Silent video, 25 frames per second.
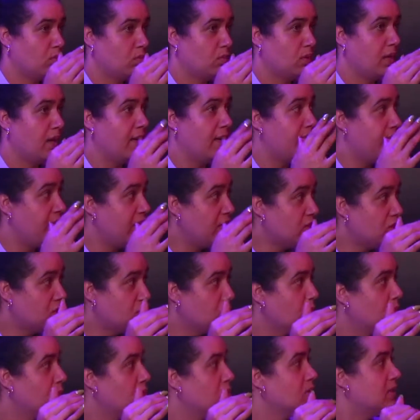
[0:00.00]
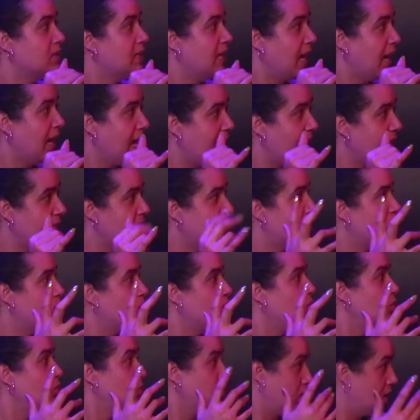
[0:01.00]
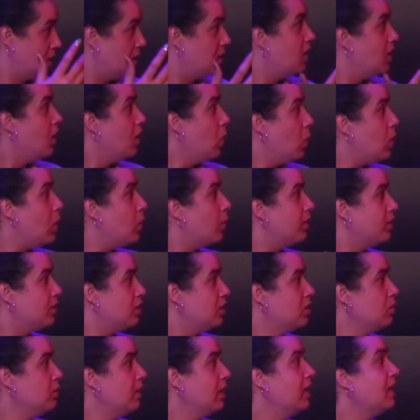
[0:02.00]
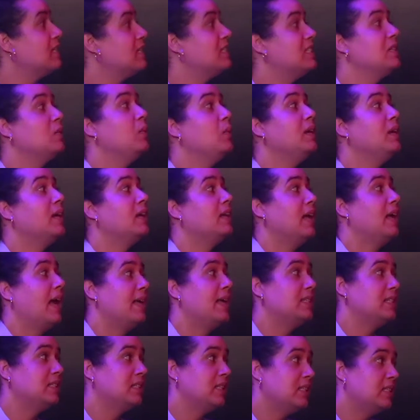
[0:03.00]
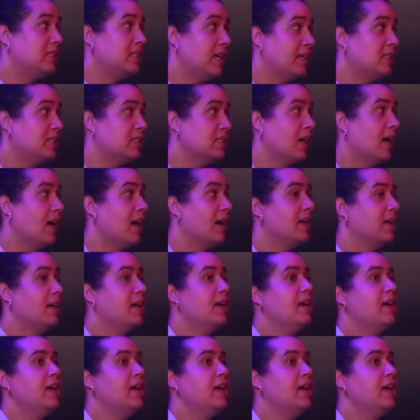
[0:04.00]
a visual to add to what we're doing, because then we can add to the TikTok.